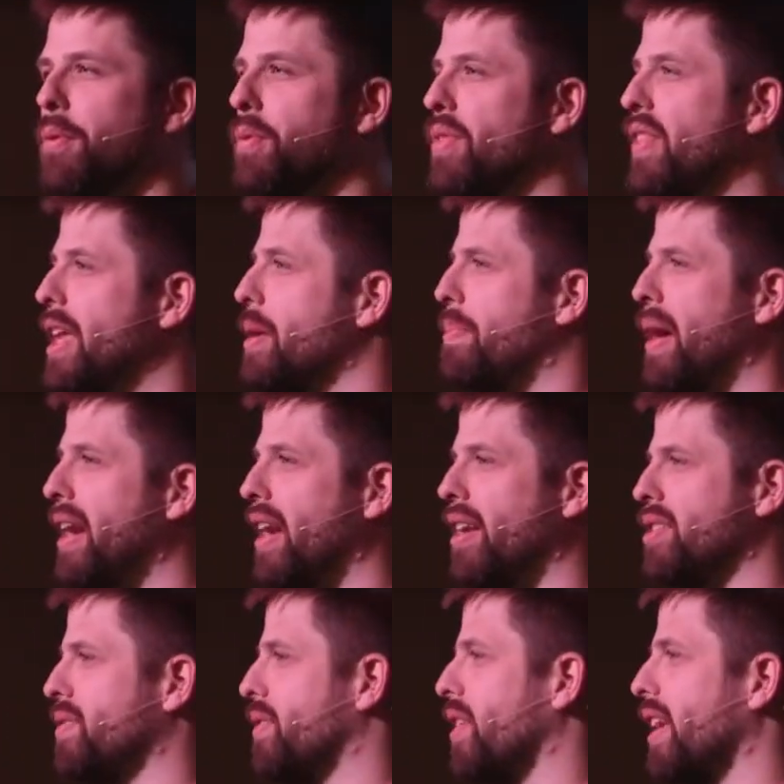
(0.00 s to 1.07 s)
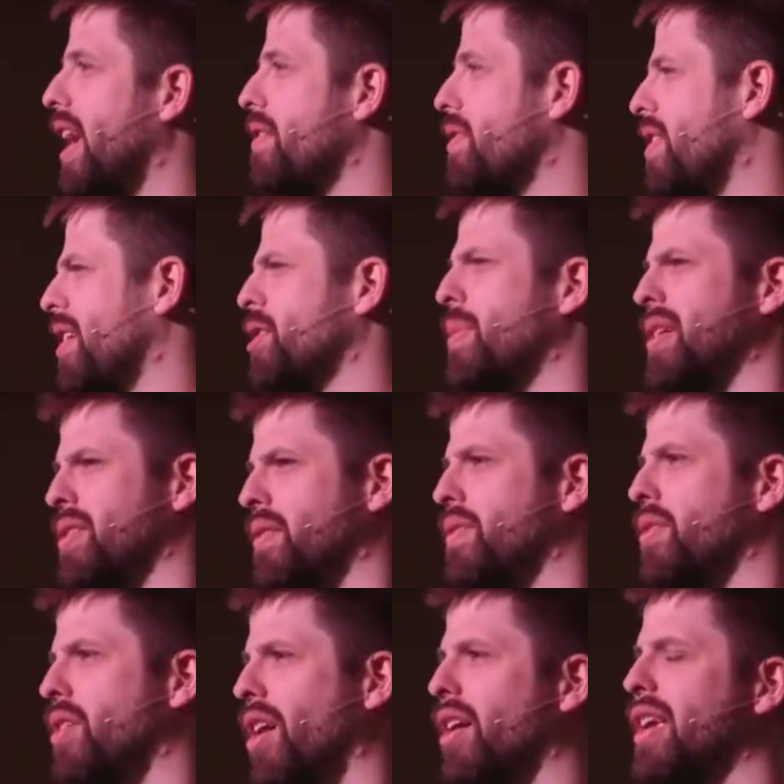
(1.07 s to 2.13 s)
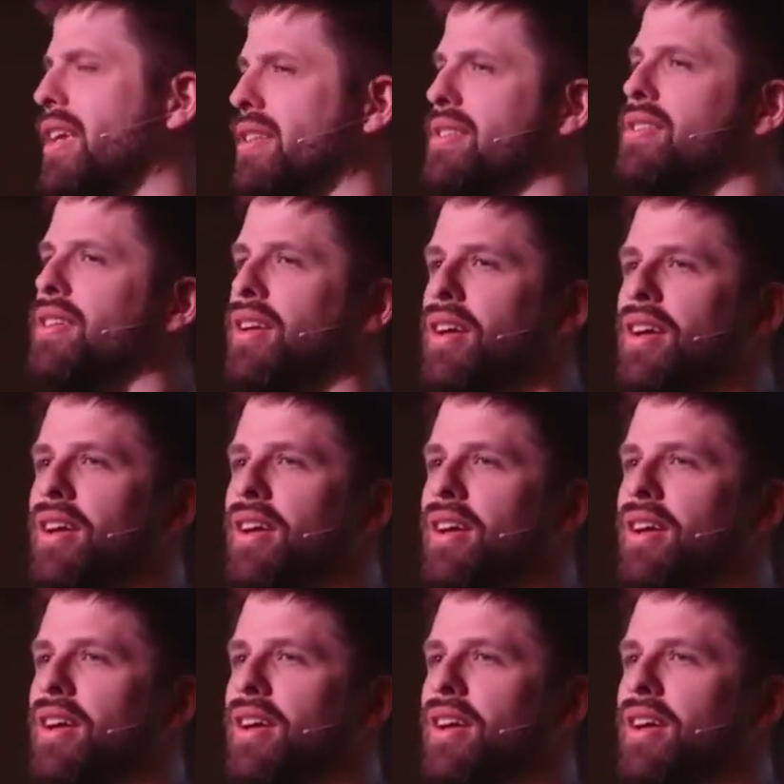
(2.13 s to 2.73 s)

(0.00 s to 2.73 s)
They depend on us for like everything, especially if they're young kids.